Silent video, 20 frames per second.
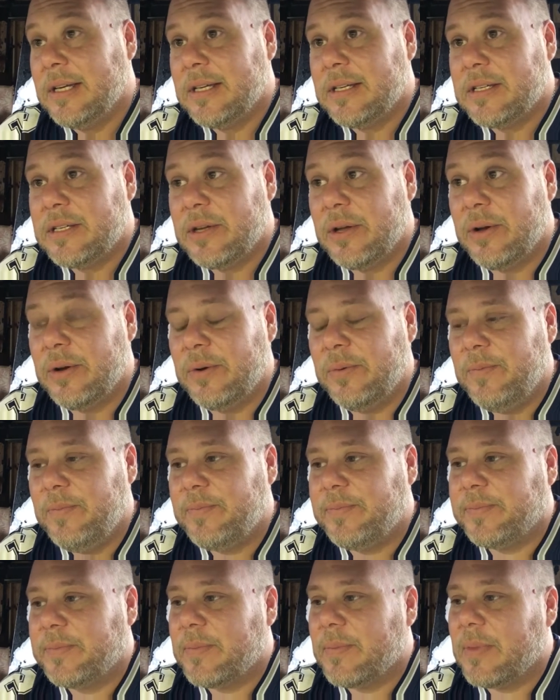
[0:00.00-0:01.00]
So,
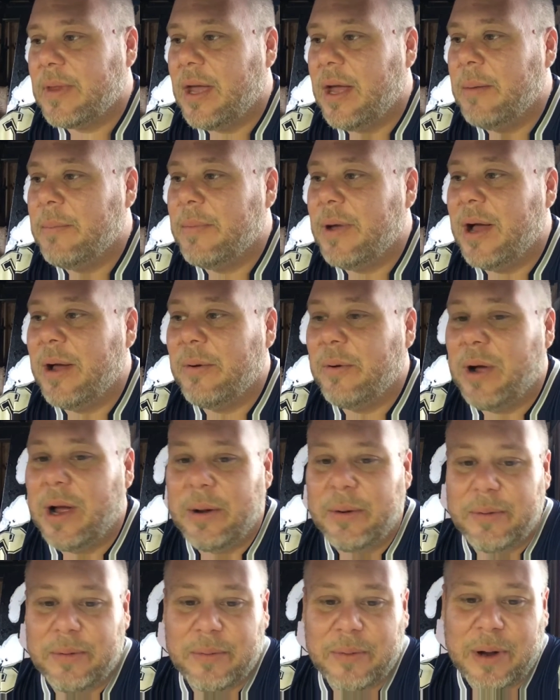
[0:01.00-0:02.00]
um, I,
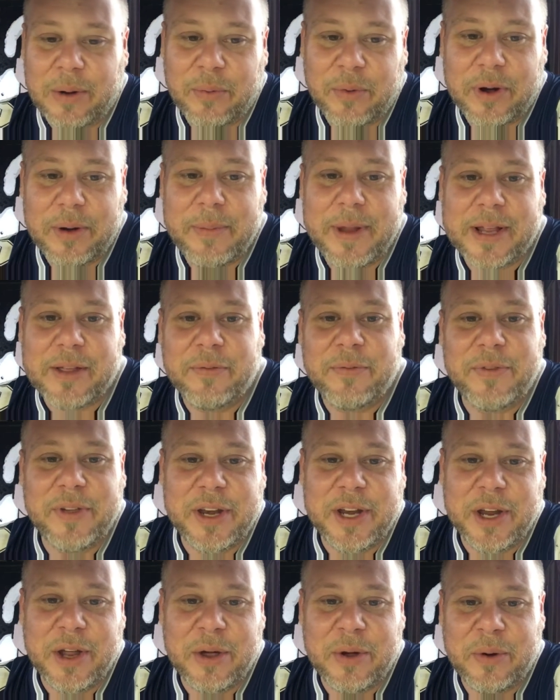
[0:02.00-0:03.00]
I, I want to make a
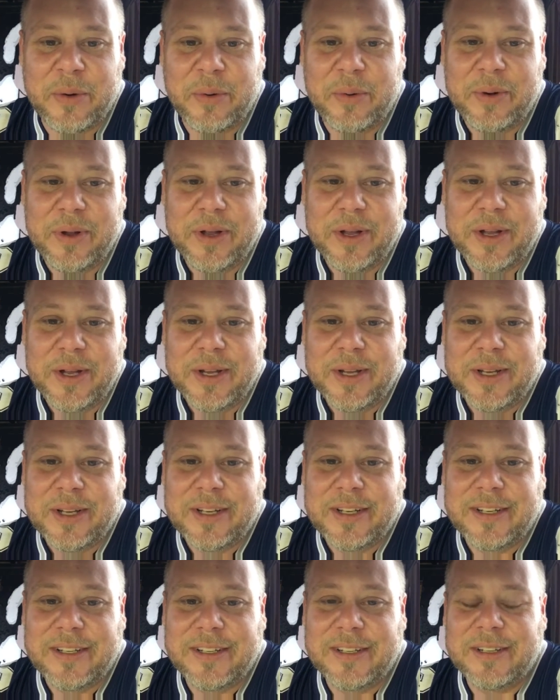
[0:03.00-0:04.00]
video
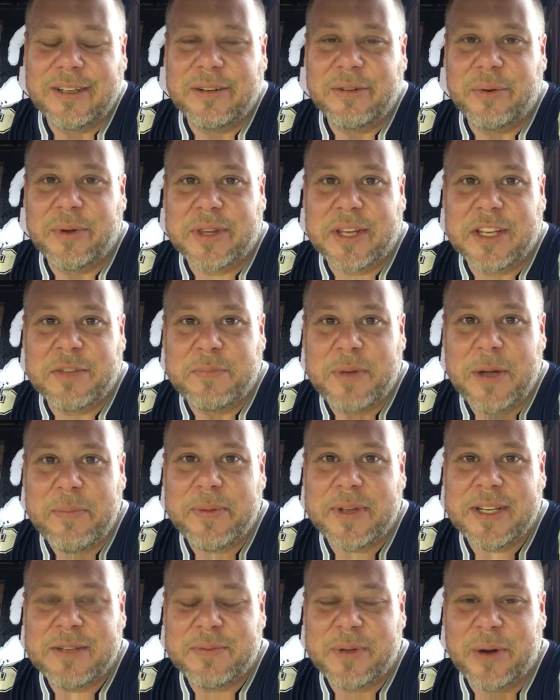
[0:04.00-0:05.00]
with these
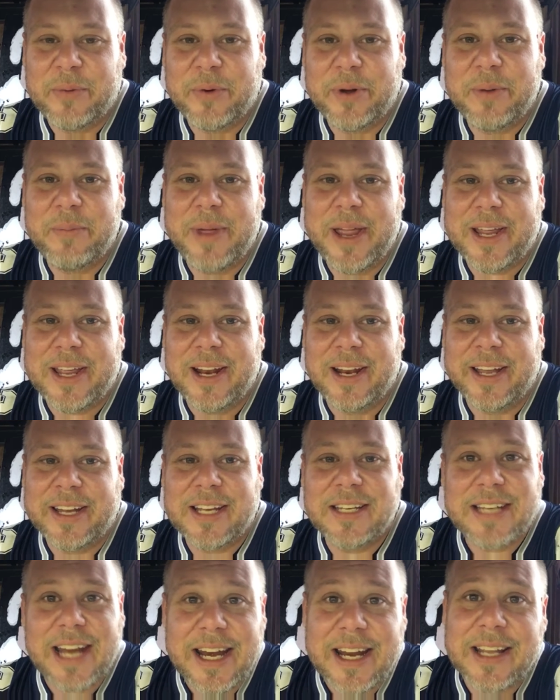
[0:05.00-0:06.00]
puppies, but I want to make it like a
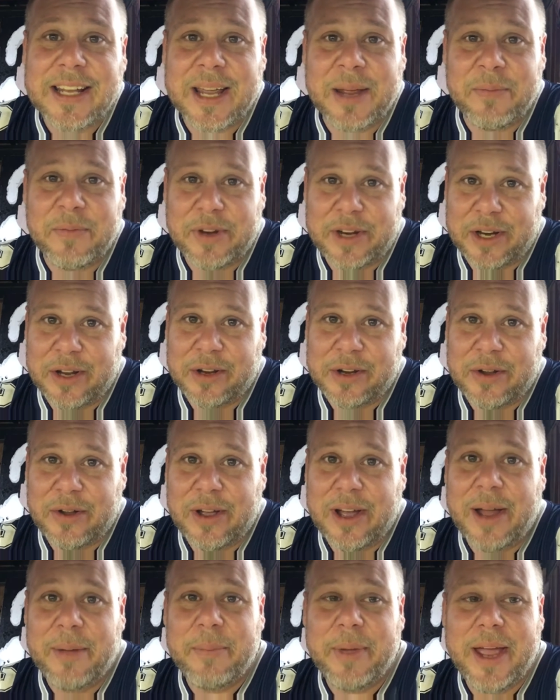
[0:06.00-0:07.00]
dating game video.
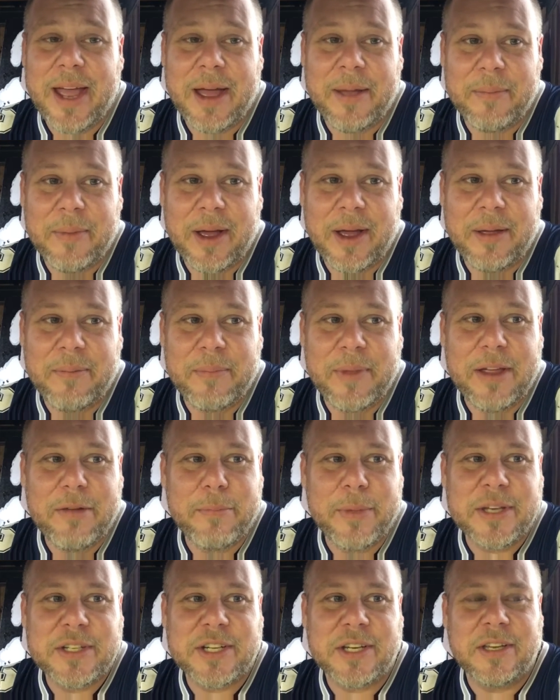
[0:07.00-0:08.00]
I may, I, I may have
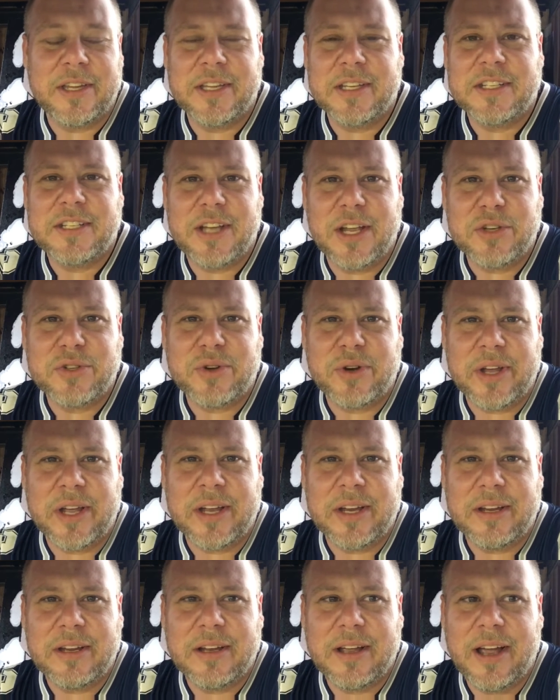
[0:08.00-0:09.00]
mentioned this yesterday.
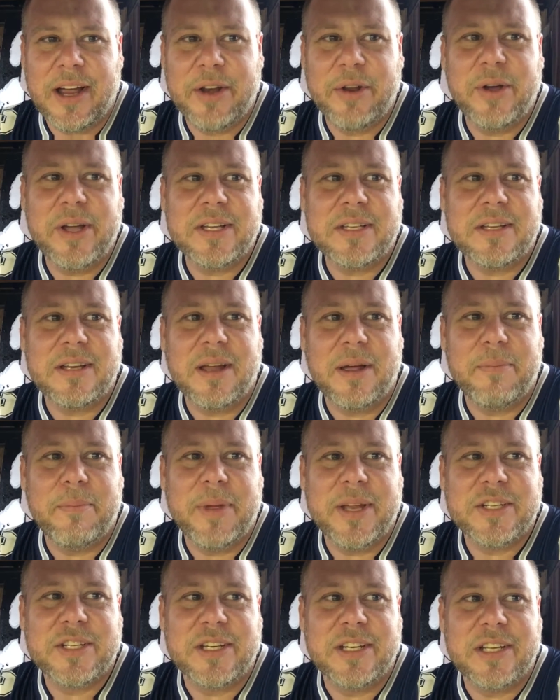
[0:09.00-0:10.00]
I know I
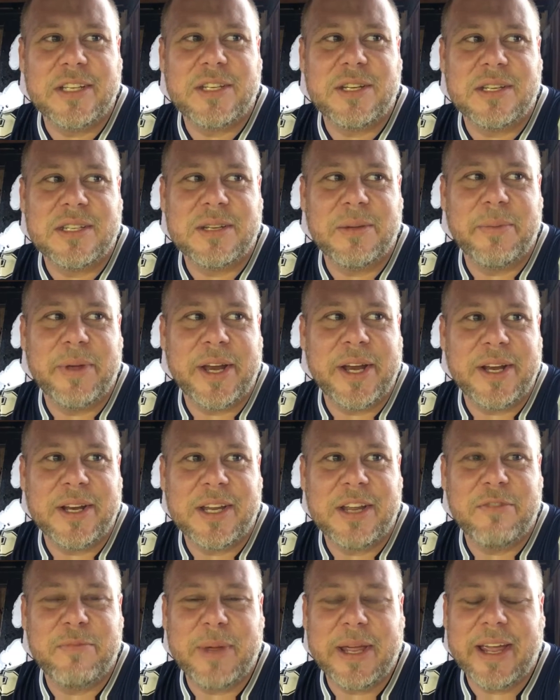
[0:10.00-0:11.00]
mentioned it to somebody to
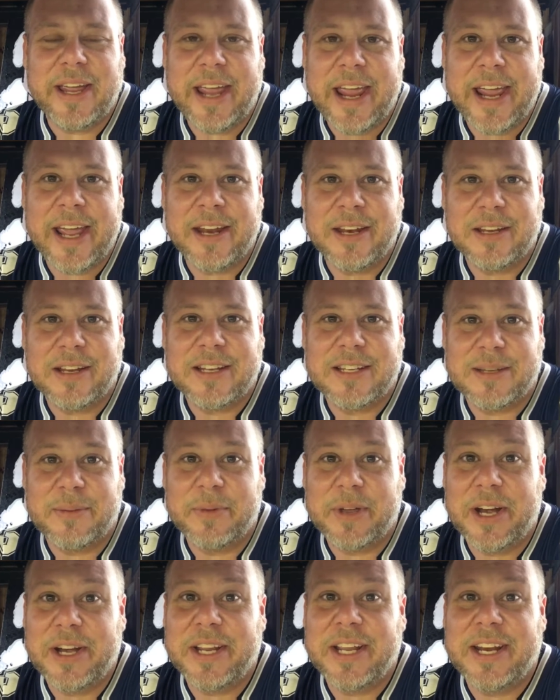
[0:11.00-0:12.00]
give me a hand because I'm
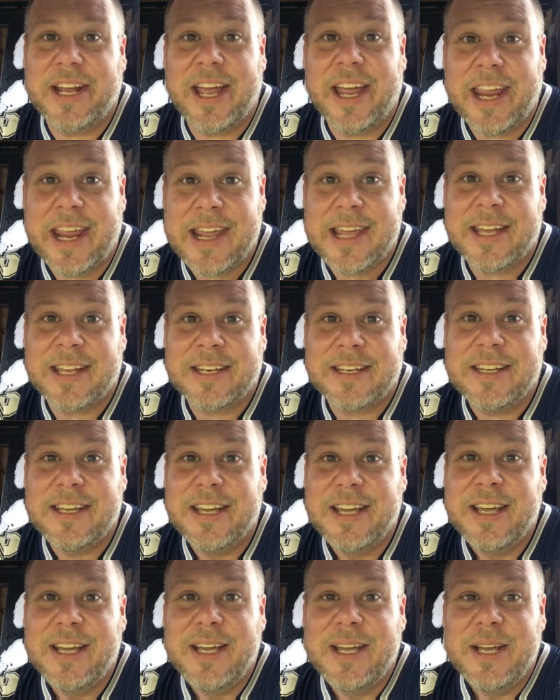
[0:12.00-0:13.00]
going to need a hand
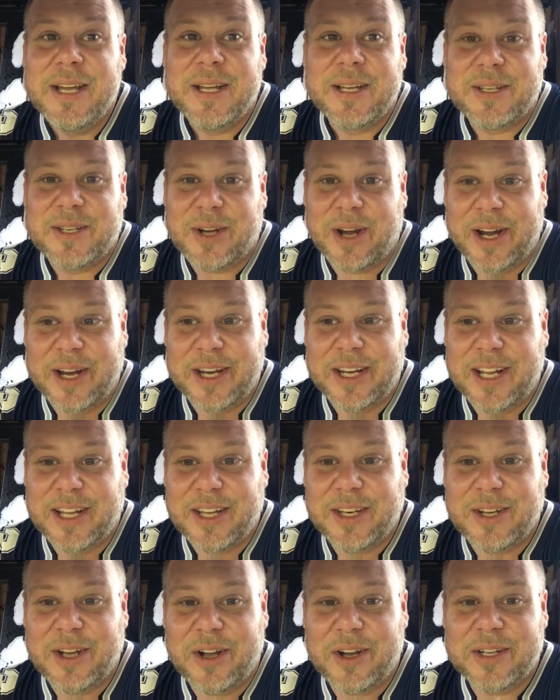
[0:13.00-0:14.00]
trying to get the
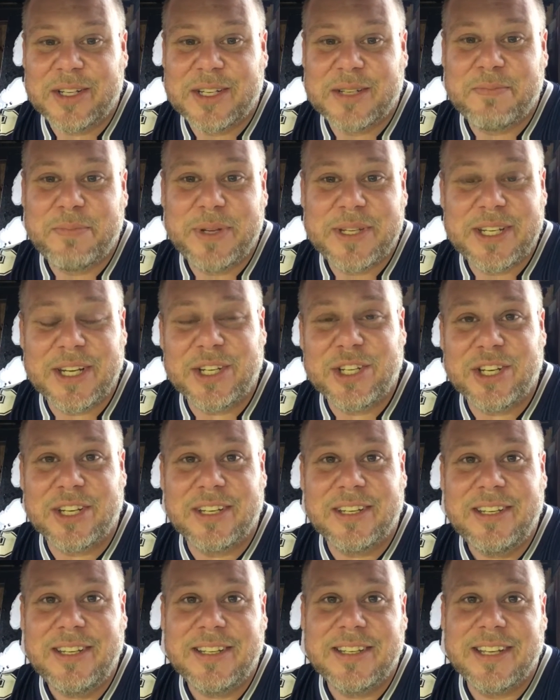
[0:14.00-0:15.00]
dogs
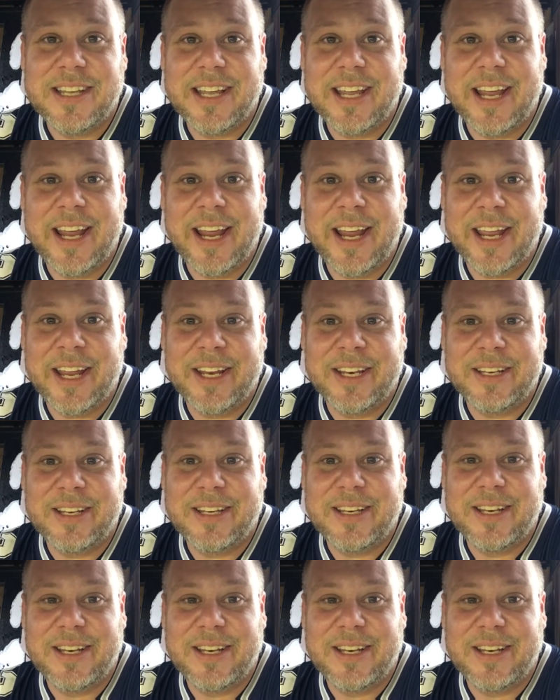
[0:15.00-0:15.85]
positioned and